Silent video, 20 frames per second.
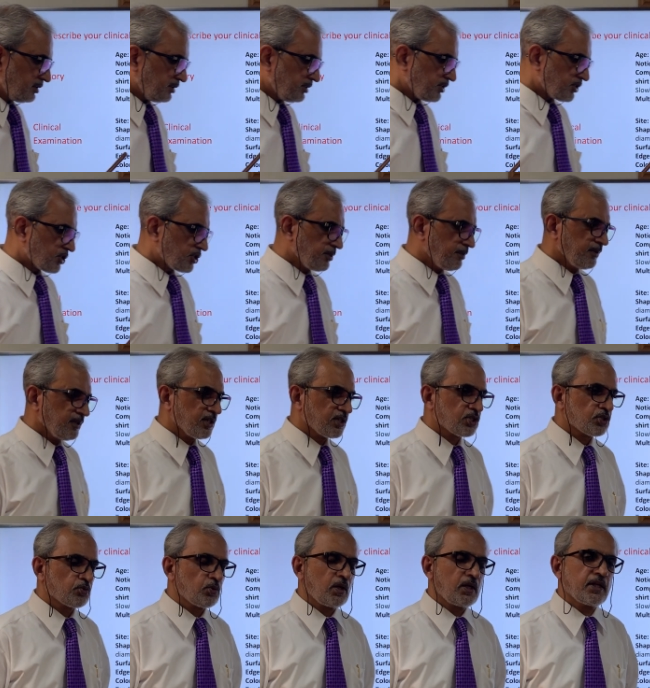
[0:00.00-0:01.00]
similar
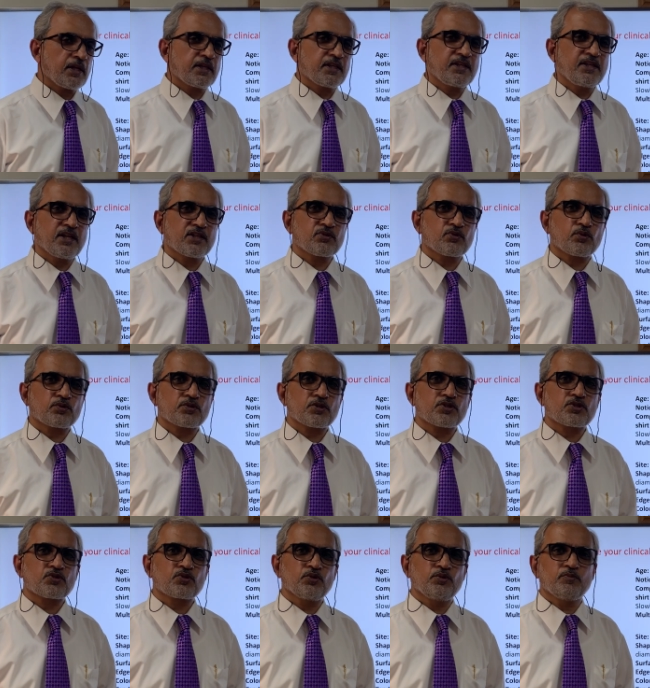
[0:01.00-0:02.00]
swelling, he has
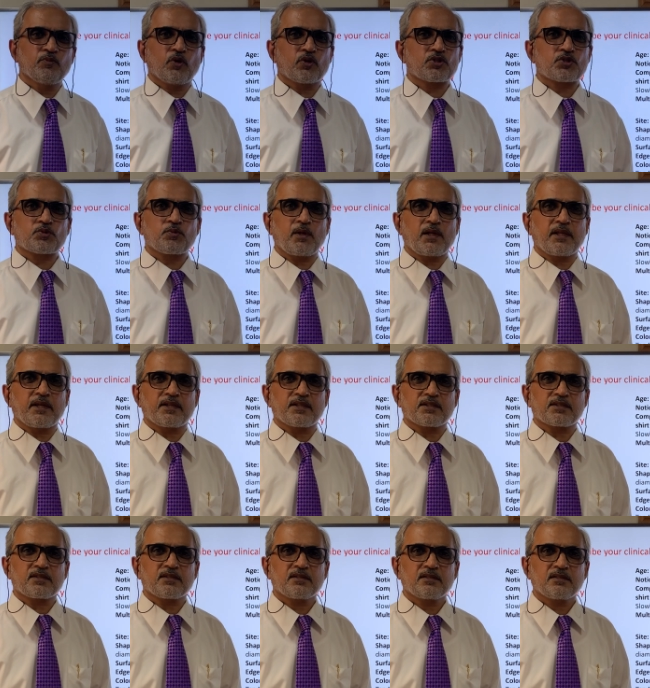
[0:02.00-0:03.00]
noticed 2 more
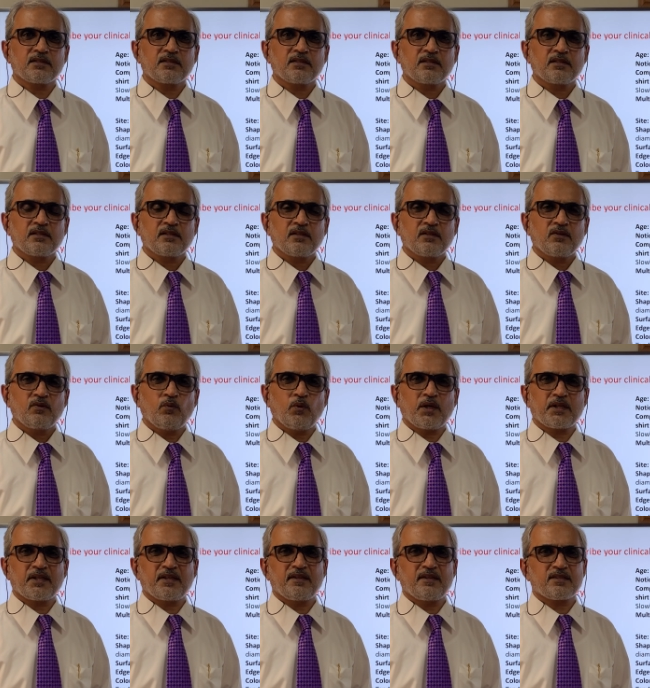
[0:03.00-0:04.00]
swellings,
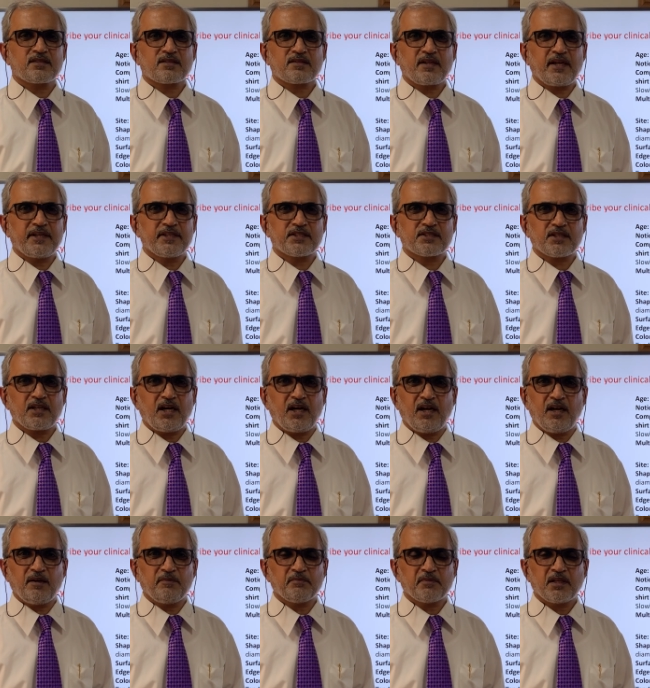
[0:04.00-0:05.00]
one in his right
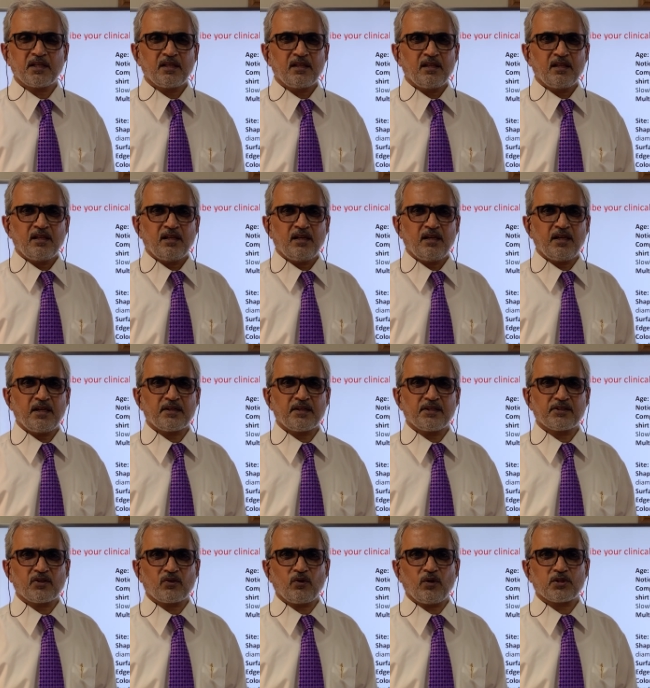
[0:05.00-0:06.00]
arm and
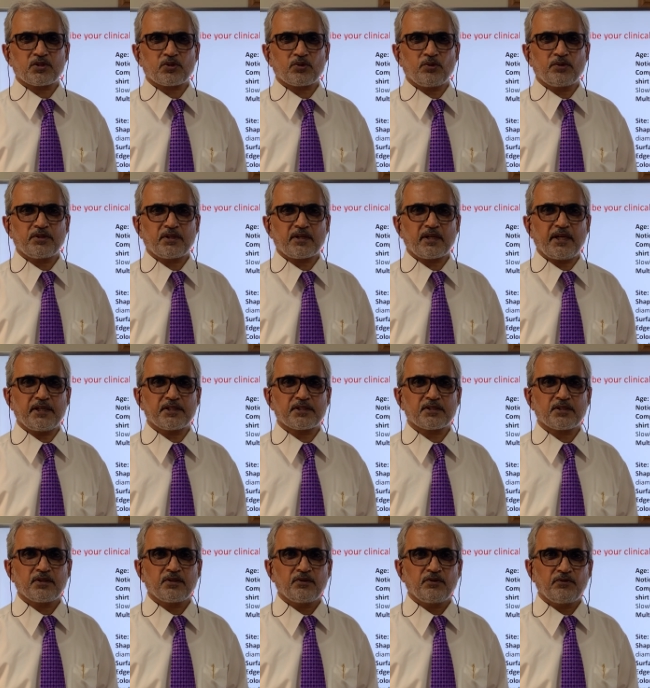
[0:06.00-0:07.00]
other also in the right
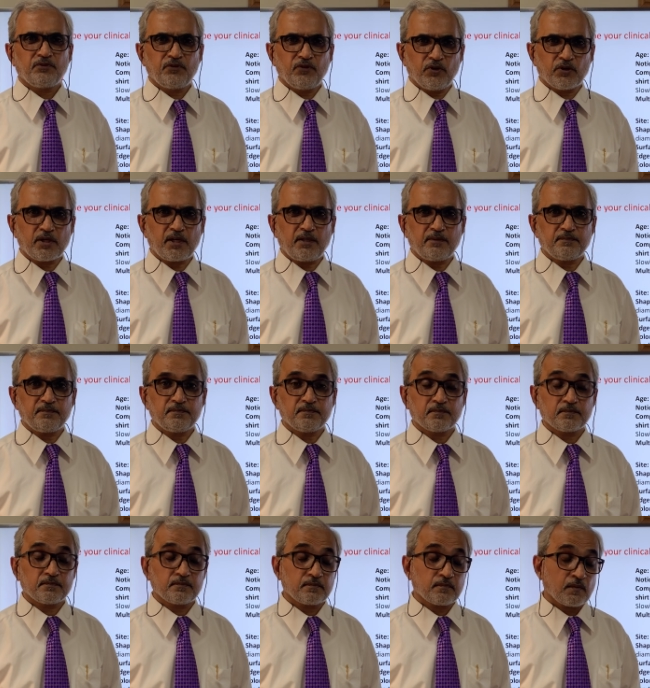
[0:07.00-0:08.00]
forearm.
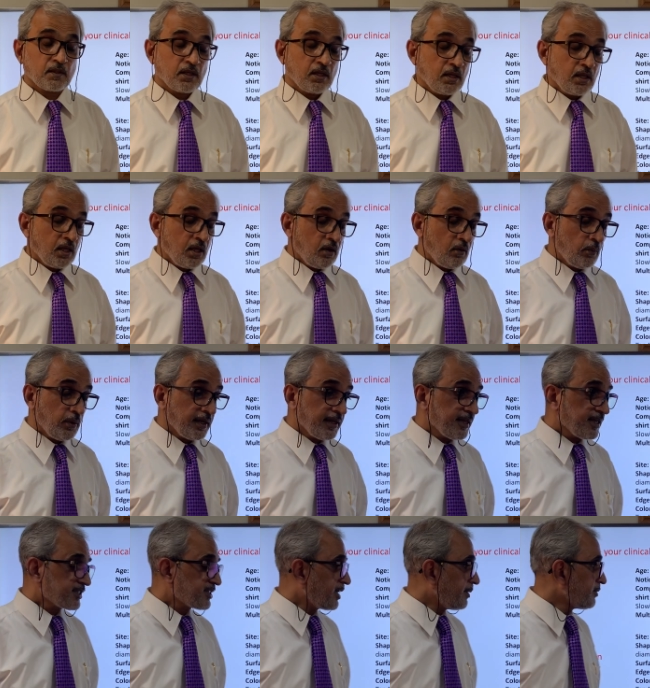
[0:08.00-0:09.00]
When I
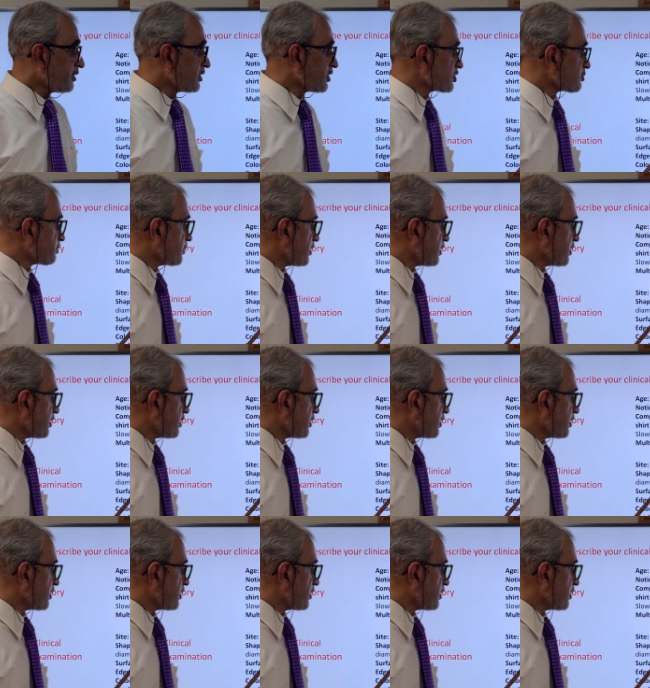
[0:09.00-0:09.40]
examine this